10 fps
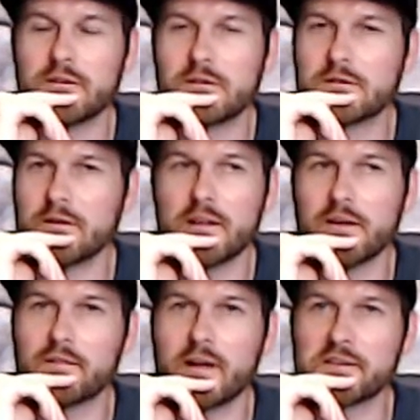So I love
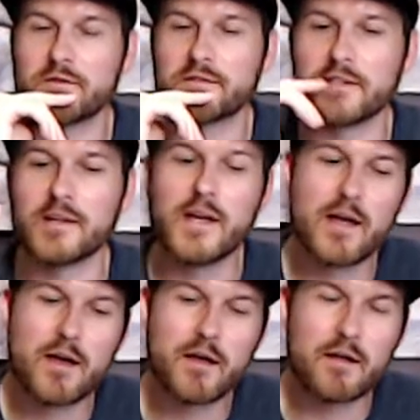Kleinleash 14.
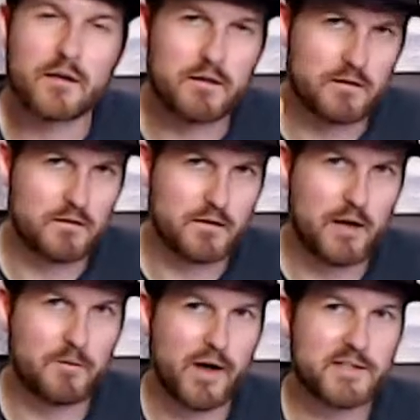That
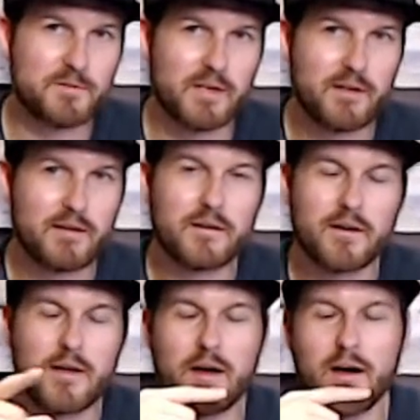reminds me,
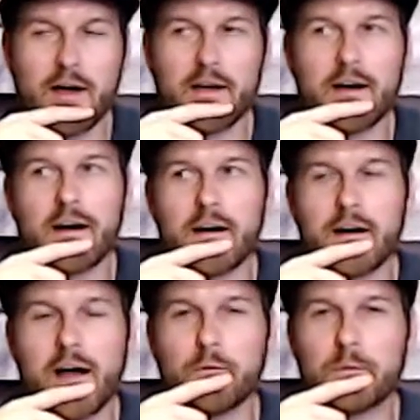I
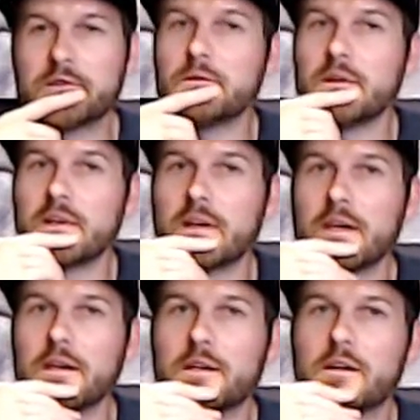will be doing
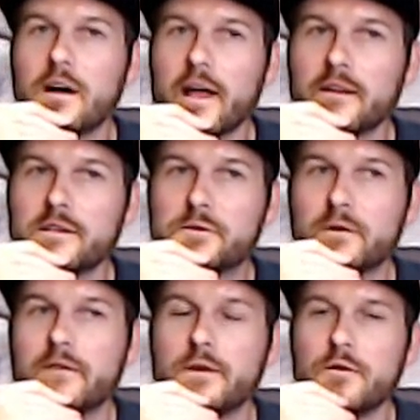a Kleinleash
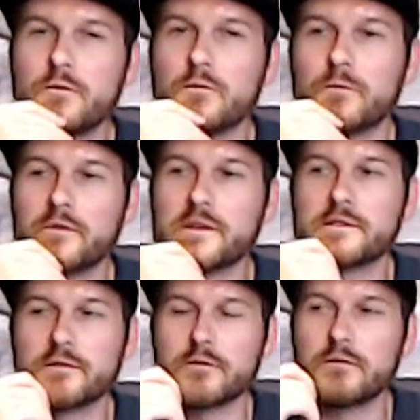review really
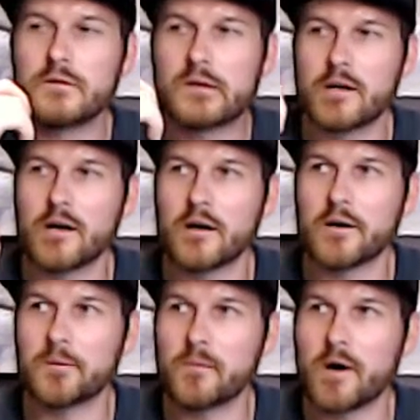soon.
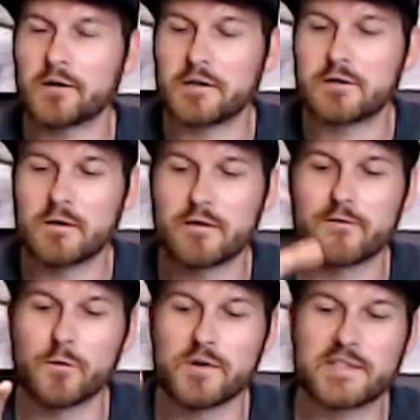I'll be doing the
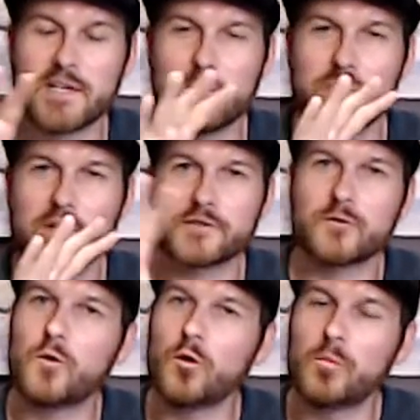14 plus a
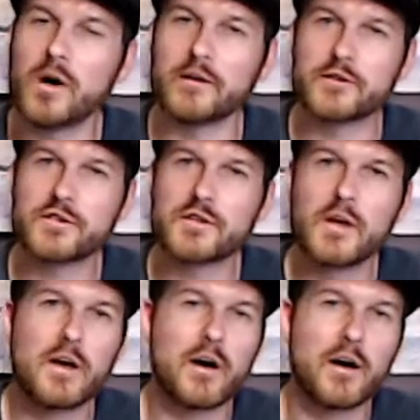whole bunch
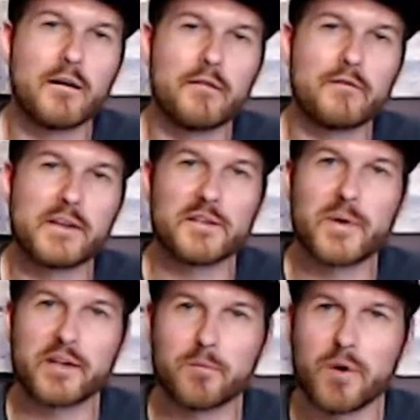of
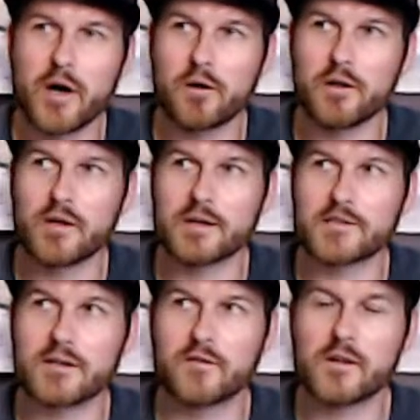independent bottlings
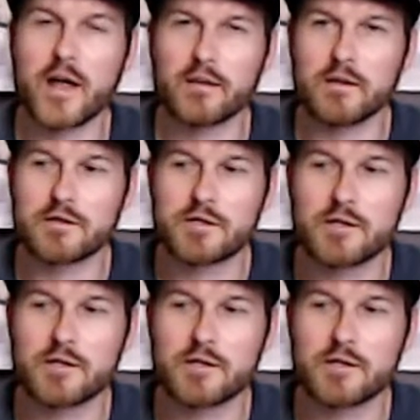of Kleinleash.